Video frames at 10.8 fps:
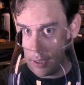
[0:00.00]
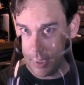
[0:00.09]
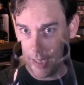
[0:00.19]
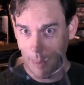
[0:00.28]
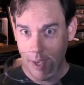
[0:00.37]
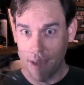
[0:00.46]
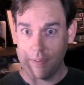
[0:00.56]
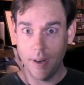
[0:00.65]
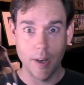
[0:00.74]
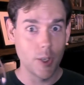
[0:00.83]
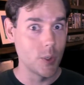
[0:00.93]
They make a
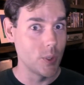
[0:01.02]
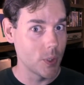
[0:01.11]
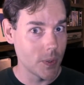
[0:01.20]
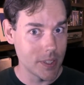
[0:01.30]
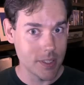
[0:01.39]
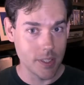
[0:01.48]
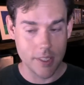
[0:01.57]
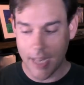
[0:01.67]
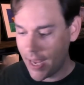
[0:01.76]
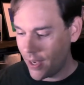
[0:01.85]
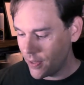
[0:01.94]
very cool crystal
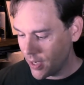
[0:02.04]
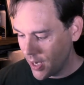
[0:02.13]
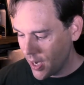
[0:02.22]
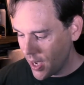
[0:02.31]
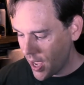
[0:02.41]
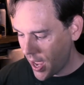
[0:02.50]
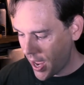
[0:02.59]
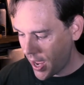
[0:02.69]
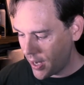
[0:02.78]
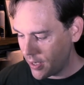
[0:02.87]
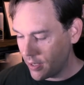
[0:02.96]
sound,
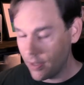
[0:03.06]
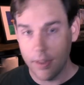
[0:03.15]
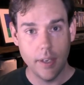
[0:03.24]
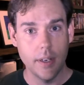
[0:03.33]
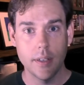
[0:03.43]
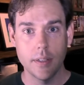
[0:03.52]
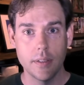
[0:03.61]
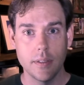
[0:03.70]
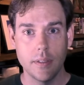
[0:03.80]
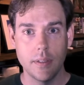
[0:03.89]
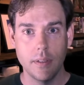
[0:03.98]
and they're
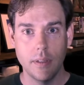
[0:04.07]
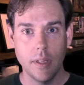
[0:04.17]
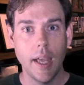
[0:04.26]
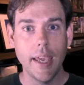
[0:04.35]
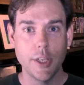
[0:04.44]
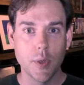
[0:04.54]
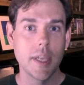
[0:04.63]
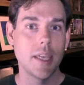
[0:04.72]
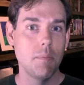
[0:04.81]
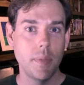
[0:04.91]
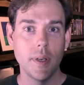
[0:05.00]
like
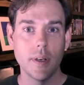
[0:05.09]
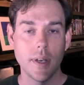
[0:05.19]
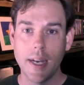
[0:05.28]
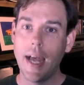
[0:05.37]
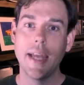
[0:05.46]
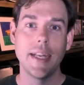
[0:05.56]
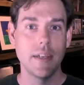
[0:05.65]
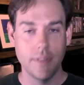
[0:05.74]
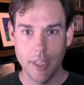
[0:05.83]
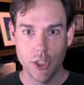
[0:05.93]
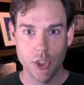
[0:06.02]
drinking beer in high
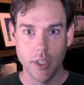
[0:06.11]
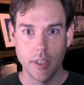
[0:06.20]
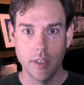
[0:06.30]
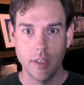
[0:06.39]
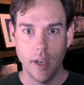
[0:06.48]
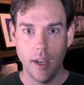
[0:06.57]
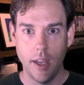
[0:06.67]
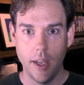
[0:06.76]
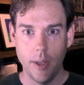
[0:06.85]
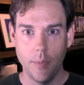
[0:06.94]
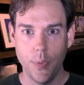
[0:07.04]
definition.
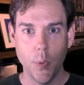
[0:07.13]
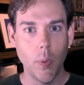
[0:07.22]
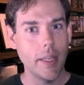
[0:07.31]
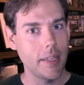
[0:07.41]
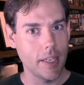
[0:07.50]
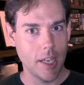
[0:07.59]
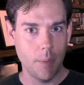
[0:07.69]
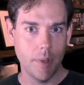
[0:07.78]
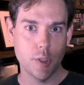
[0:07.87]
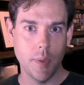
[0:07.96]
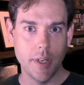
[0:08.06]
The way that the
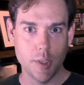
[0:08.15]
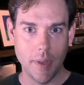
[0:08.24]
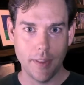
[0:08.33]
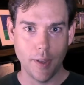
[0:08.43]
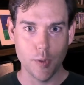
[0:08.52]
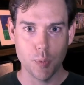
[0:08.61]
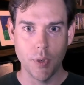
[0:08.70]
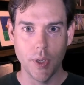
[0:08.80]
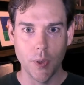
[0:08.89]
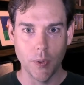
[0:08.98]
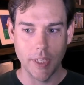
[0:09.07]
company explained it to me I thought was
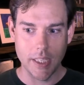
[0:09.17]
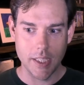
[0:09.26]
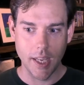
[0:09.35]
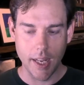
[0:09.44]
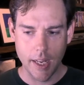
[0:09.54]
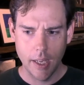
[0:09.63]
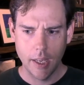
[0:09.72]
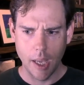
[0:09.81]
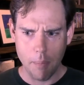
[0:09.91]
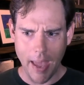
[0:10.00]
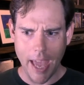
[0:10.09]
pretty cool. They said,
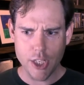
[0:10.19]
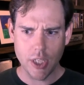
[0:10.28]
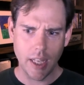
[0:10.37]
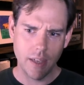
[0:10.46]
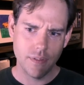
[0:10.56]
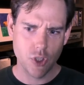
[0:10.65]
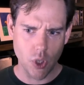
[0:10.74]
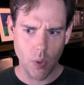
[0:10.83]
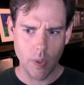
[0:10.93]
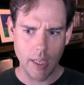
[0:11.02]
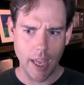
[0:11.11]
imagine if
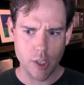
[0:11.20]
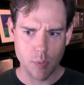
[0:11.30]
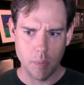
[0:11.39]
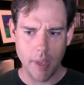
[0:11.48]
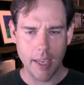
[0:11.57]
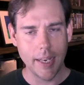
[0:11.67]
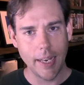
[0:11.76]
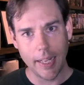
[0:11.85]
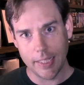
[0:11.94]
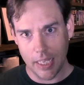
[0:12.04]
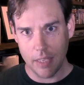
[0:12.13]
Sony has been making
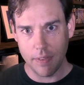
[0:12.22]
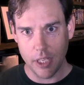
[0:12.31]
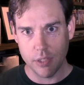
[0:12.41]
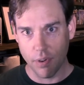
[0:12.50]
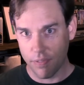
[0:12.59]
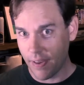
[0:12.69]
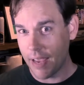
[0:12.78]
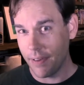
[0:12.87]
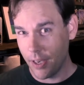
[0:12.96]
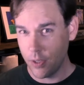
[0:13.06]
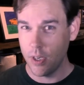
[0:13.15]
TVs for
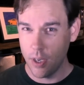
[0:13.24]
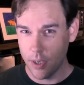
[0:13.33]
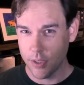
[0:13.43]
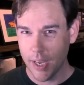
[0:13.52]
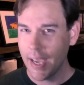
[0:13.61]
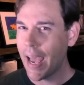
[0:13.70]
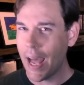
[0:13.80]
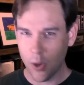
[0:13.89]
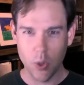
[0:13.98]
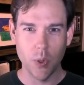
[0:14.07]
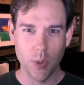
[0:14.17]
500 years.
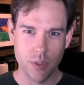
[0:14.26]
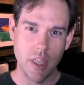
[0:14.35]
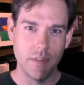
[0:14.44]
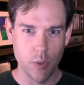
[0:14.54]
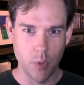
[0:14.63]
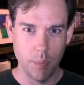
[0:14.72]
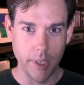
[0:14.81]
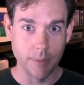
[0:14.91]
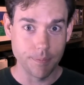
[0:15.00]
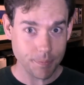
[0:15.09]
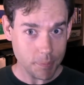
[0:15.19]
How cool those TVs would be.